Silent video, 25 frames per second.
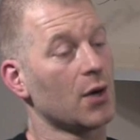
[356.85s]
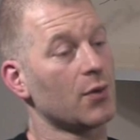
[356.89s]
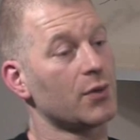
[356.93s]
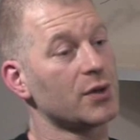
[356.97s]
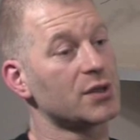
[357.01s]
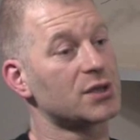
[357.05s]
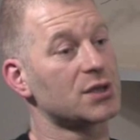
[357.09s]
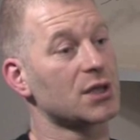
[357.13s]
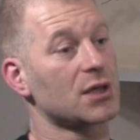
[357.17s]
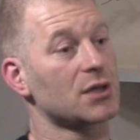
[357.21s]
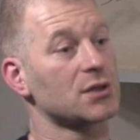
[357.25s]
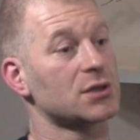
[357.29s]

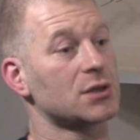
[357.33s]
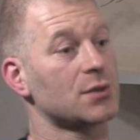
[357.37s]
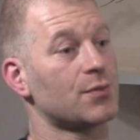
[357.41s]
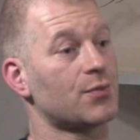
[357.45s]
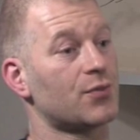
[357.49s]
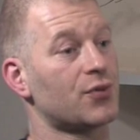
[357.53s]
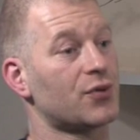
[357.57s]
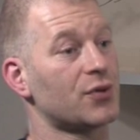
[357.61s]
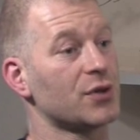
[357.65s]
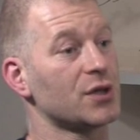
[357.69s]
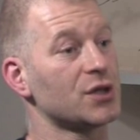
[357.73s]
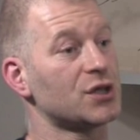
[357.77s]
we start to
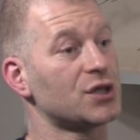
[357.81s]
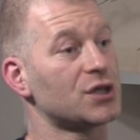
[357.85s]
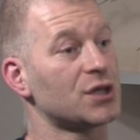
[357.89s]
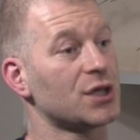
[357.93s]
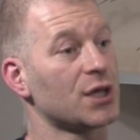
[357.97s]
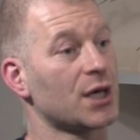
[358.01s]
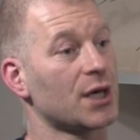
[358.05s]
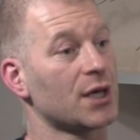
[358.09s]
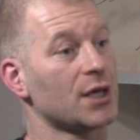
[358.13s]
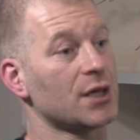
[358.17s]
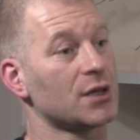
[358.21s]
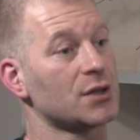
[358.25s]

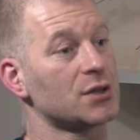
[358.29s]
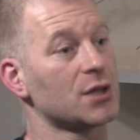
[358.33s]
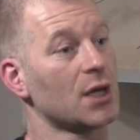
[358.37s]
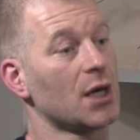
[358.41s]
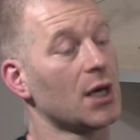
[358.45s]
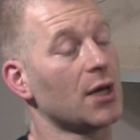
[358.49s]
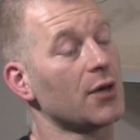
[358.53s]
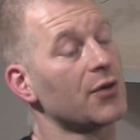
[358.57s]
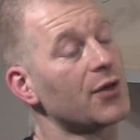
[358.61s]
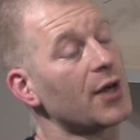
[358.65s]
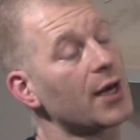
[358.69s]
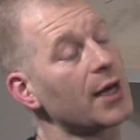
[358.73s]
appreciate
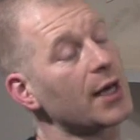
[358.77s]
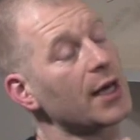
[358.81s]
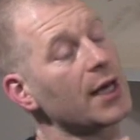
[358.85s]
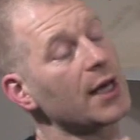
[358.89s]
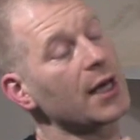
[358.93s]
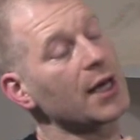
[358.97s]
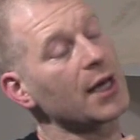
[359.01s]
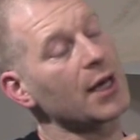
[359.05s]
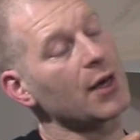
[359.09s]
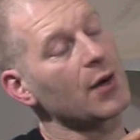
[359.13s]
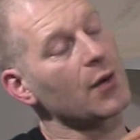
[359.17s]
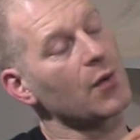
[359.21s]
that
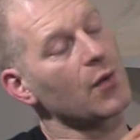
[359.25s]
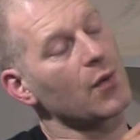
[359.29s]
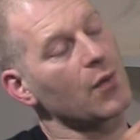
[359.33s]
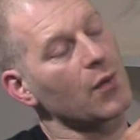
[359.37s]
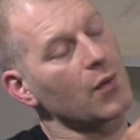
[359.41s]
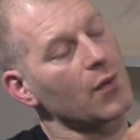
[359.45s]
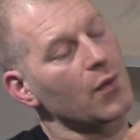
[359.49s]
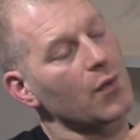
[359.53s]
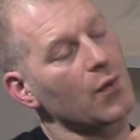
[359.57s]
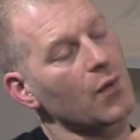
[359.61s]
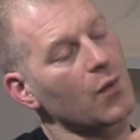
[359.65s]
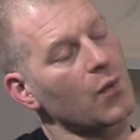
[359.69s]

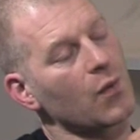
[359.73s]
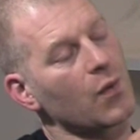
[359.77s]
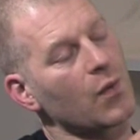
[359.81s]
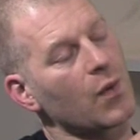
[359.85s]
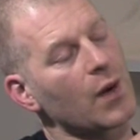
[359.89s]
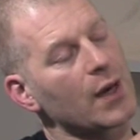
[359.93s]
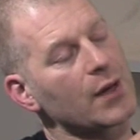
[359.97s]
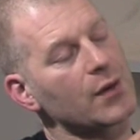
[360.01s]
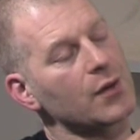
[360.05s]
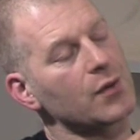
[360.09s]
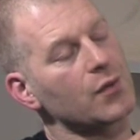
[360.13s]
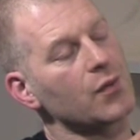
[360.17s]

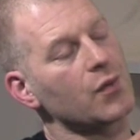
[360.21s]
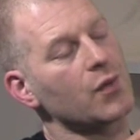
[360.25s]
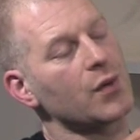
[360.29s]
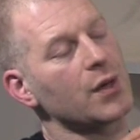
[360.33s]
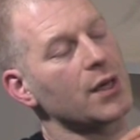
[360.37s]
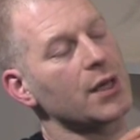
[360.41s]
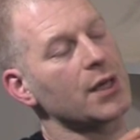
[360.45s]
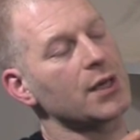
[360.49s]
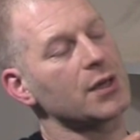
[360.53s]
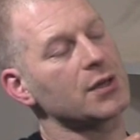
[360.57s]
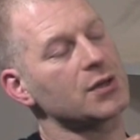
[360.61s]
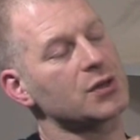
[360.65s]
when
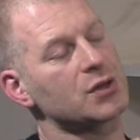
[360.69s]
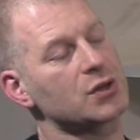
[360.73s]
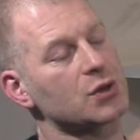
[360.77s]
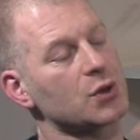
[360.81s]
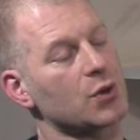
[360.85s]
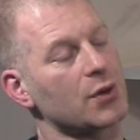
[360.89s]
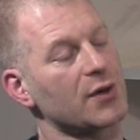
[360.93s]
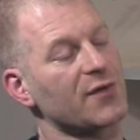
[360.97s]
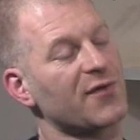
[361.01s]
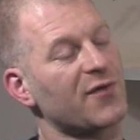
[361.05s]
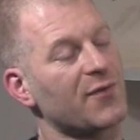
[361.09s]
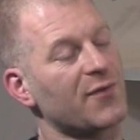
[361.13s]
we store